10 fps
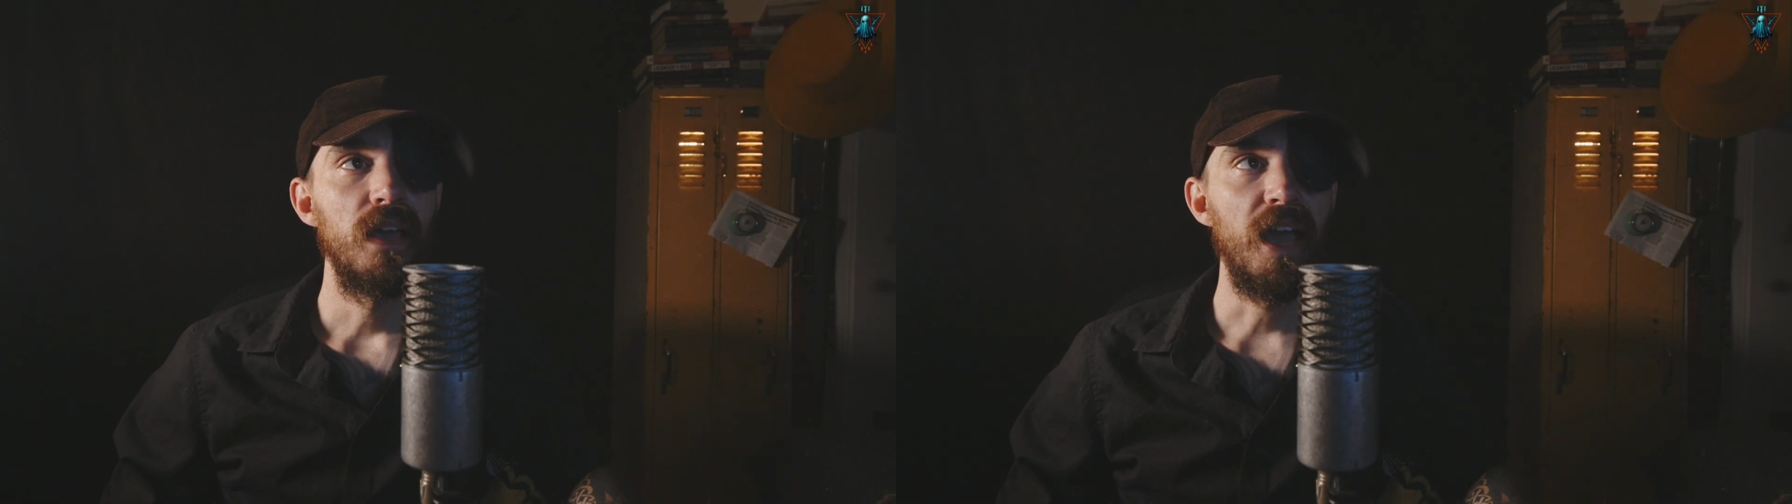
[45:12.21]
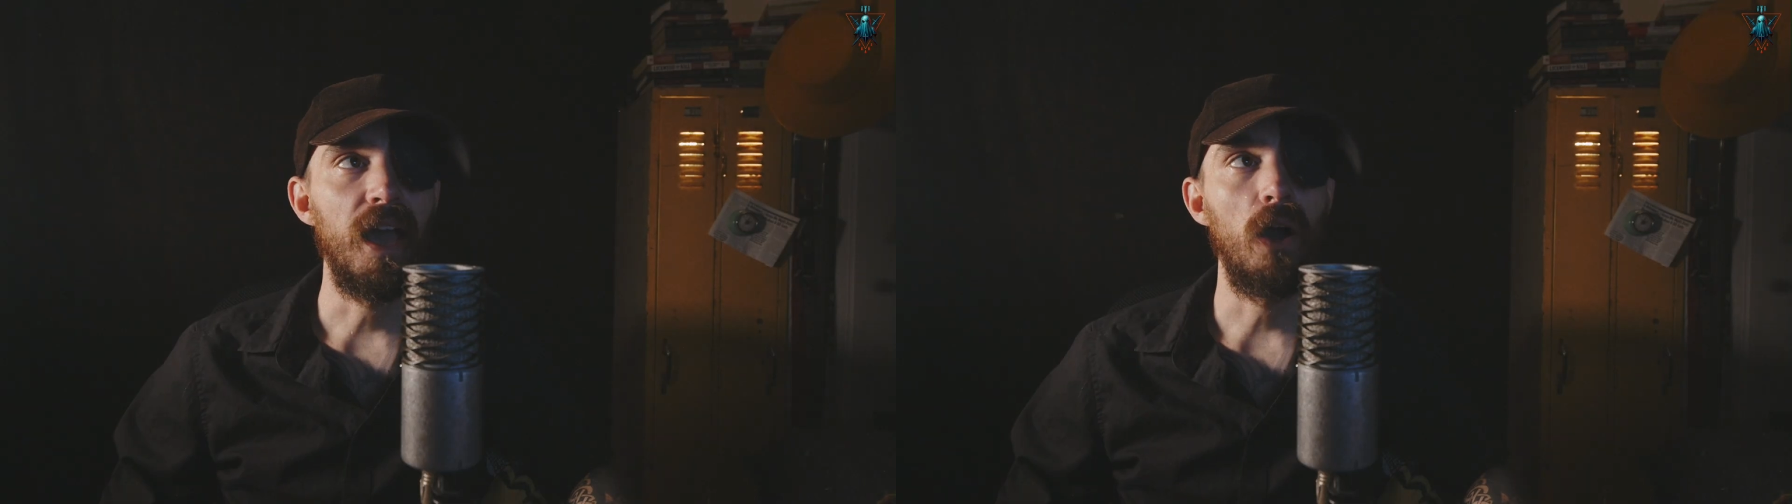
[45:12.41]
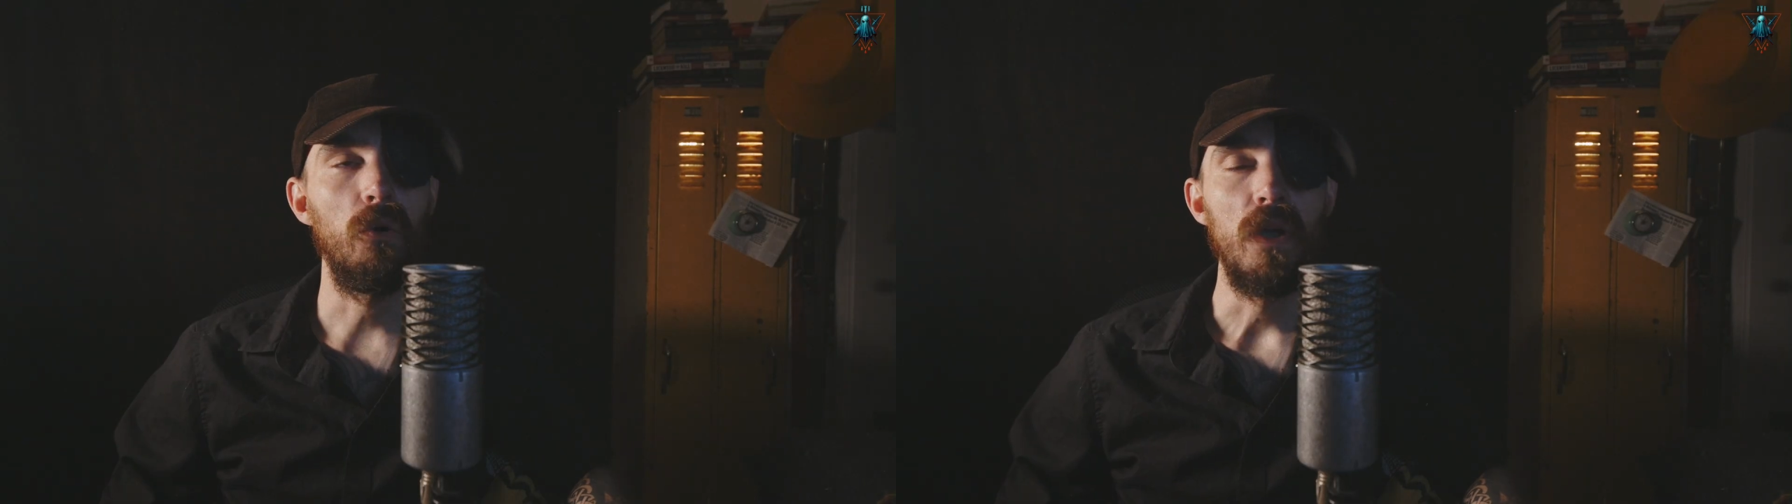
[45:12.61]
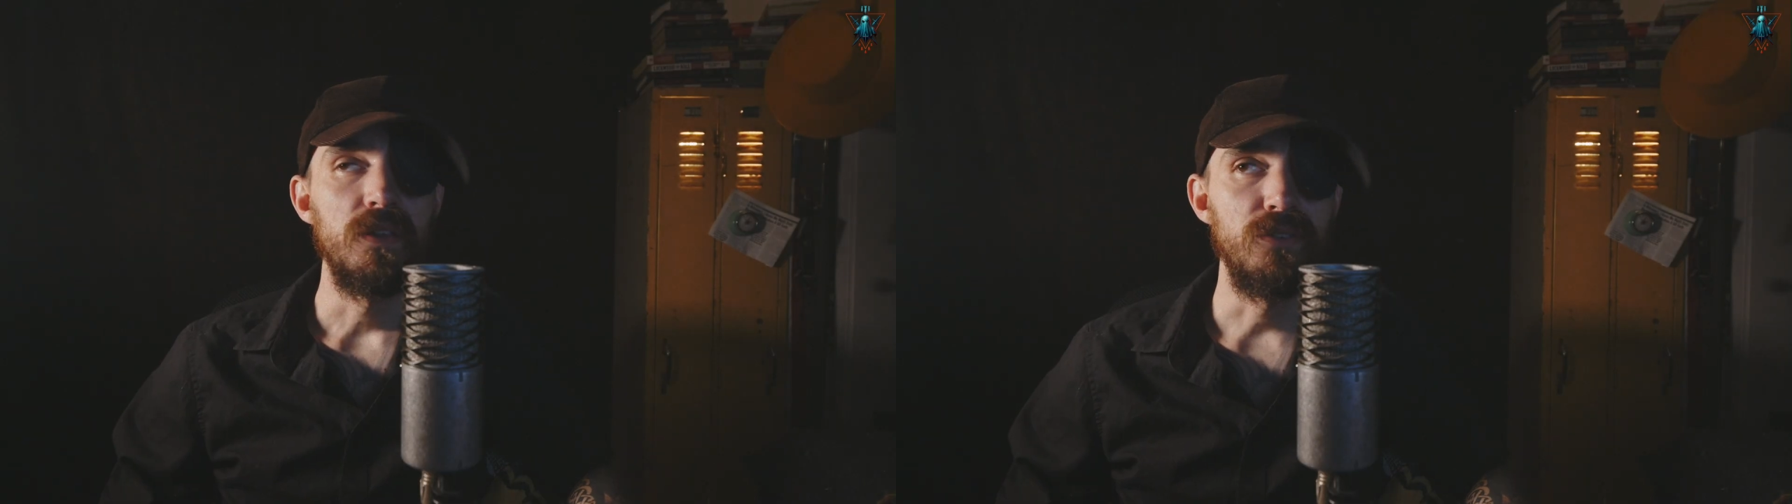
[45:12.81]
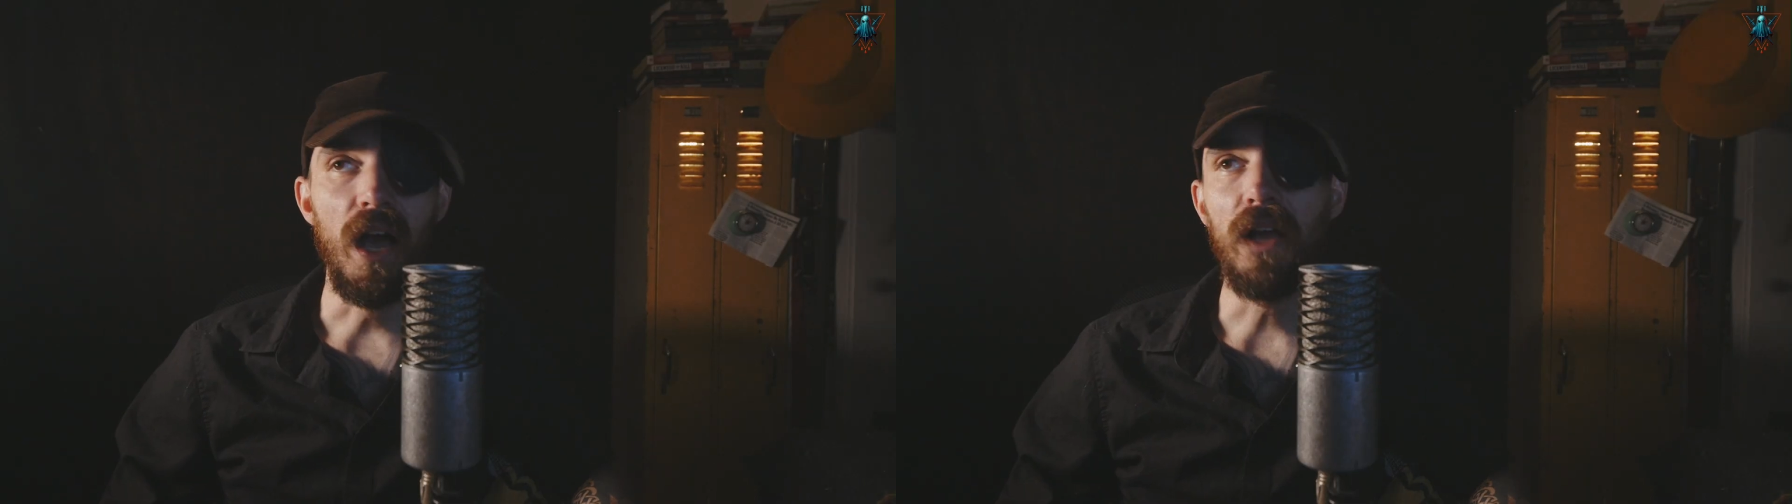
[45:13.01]
how
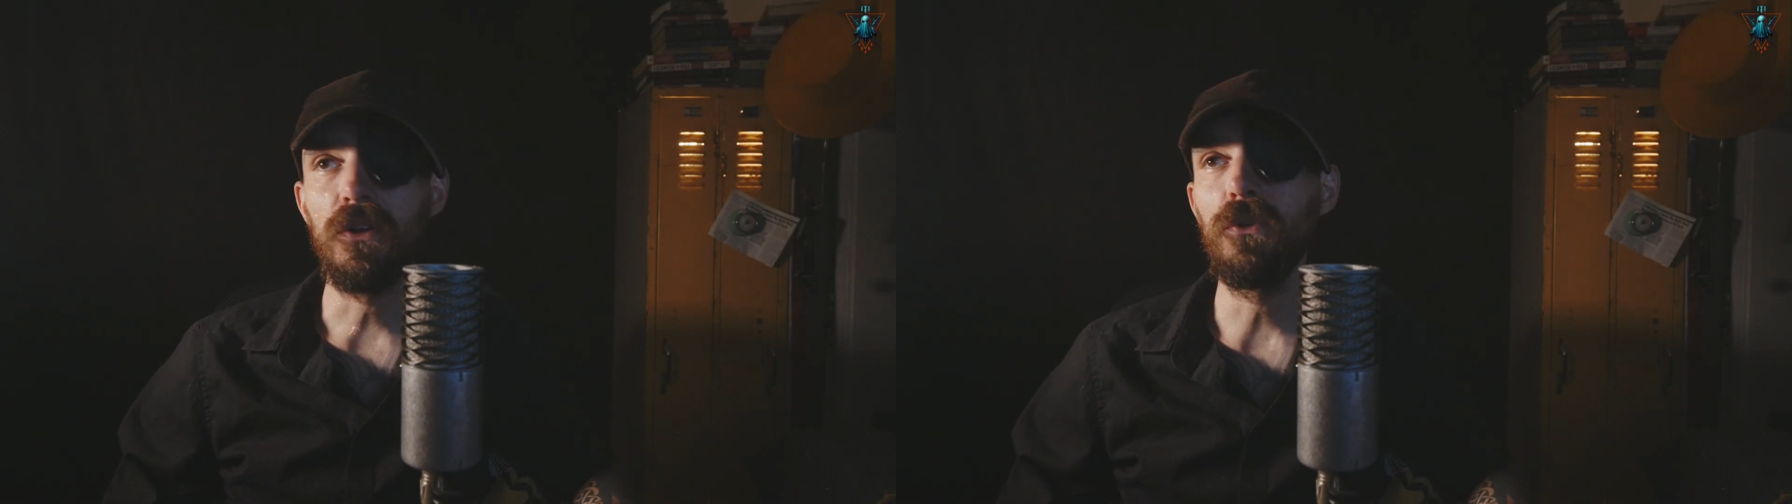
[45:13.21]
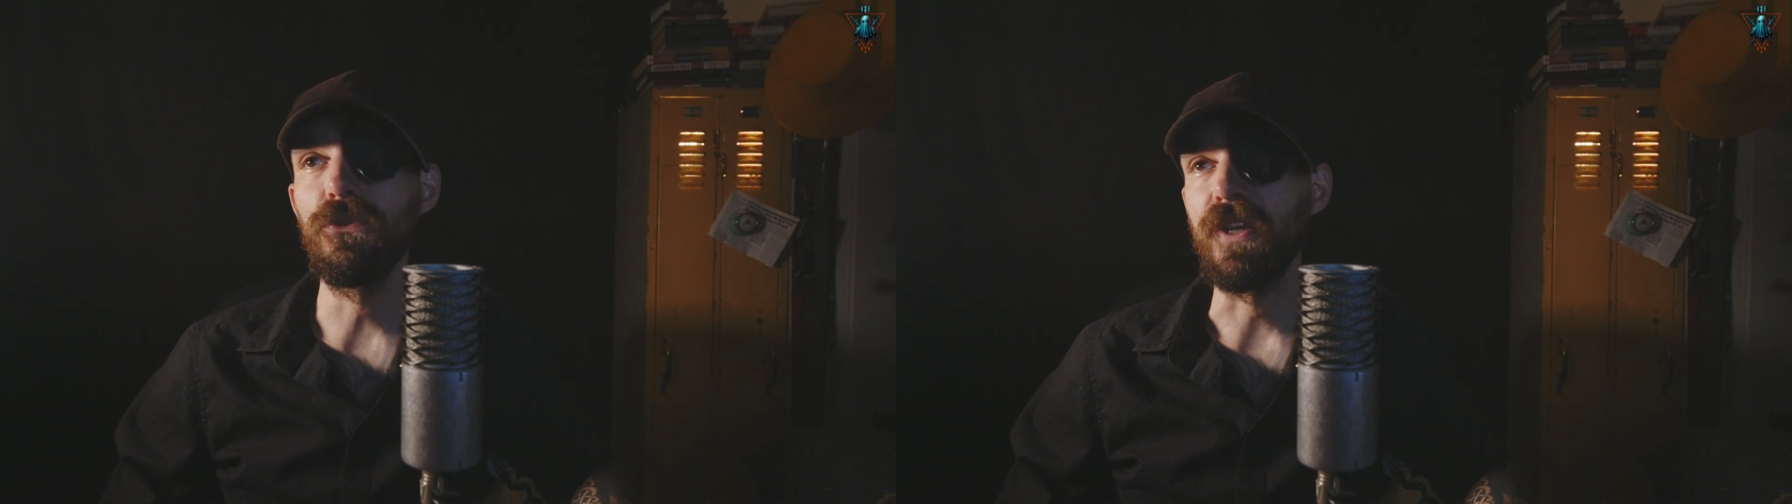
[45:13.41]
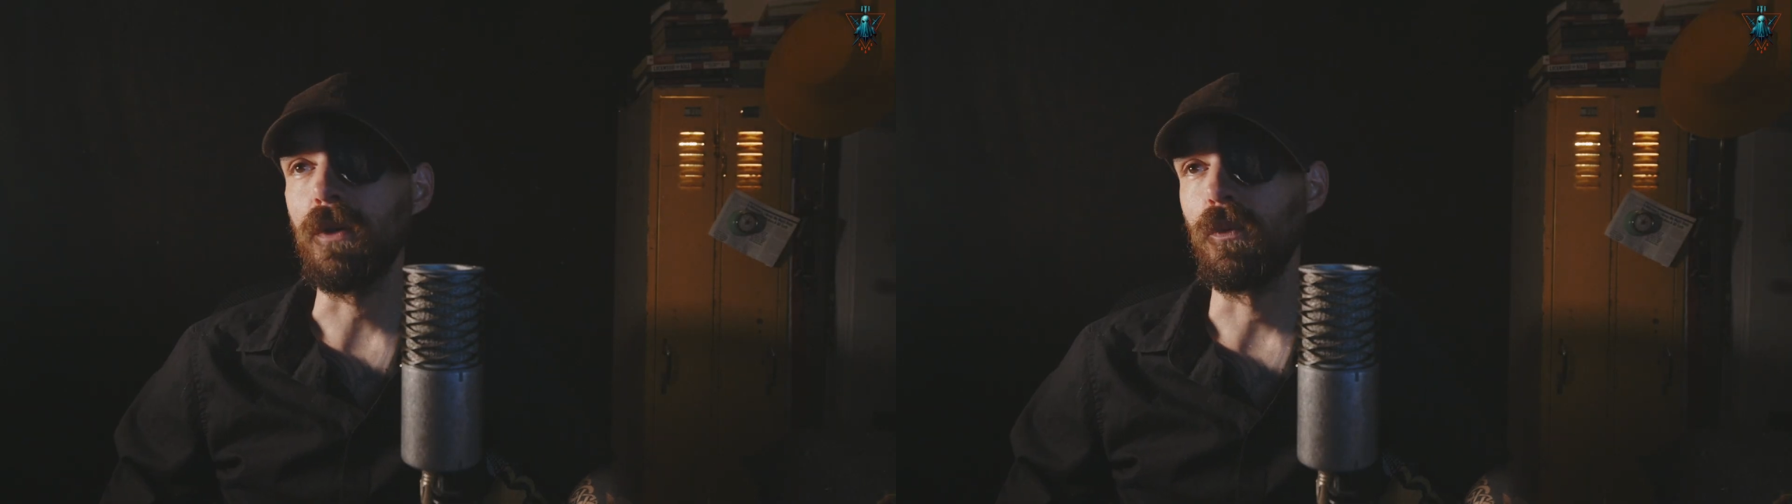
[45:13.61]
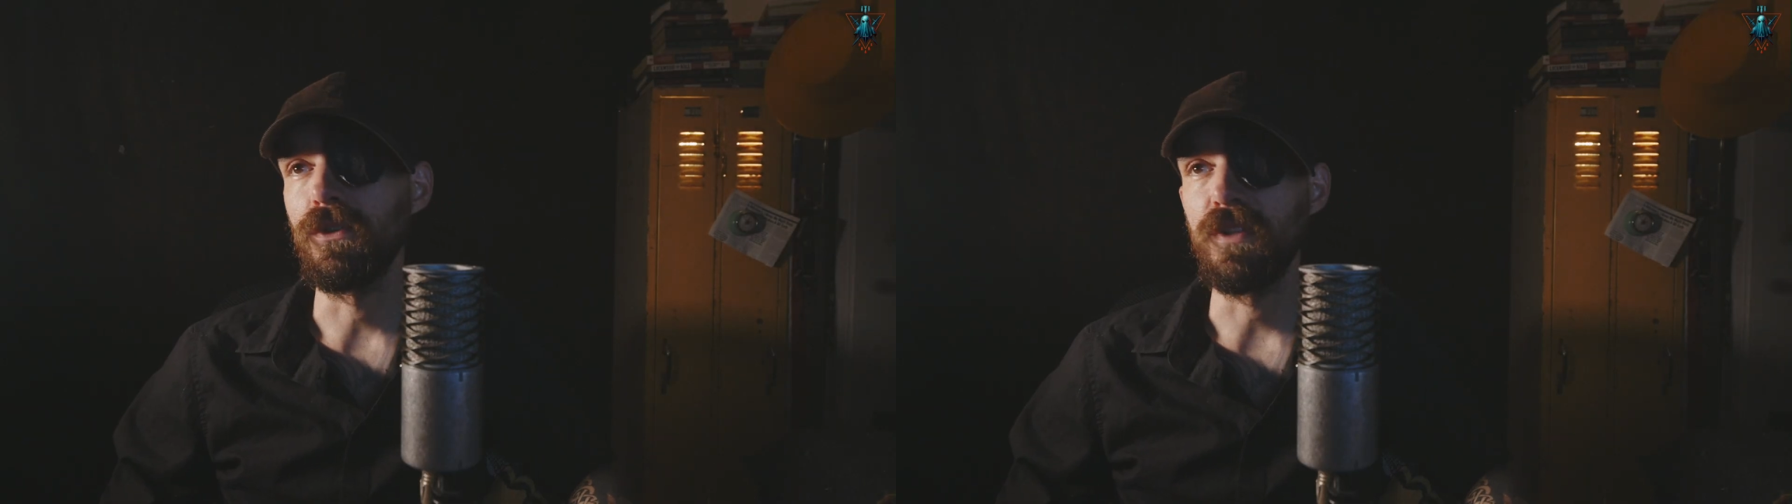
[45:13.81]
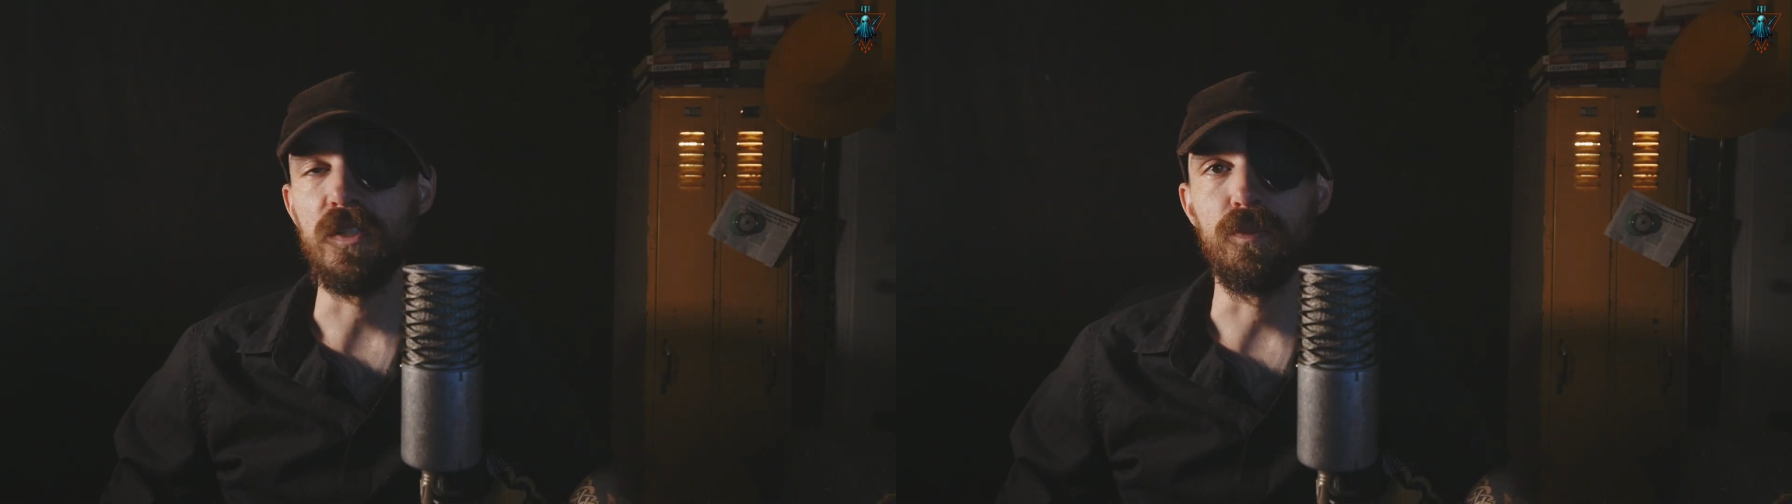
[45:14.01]
not only were these